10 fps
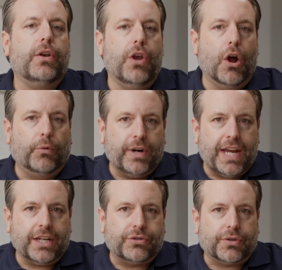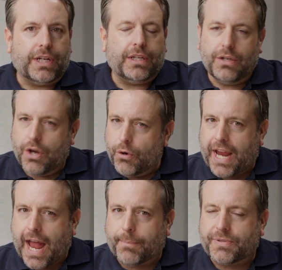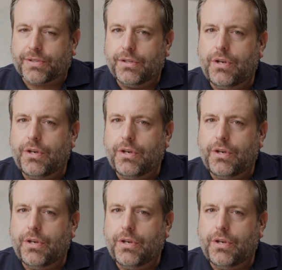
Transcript: No re-entry, no gaps,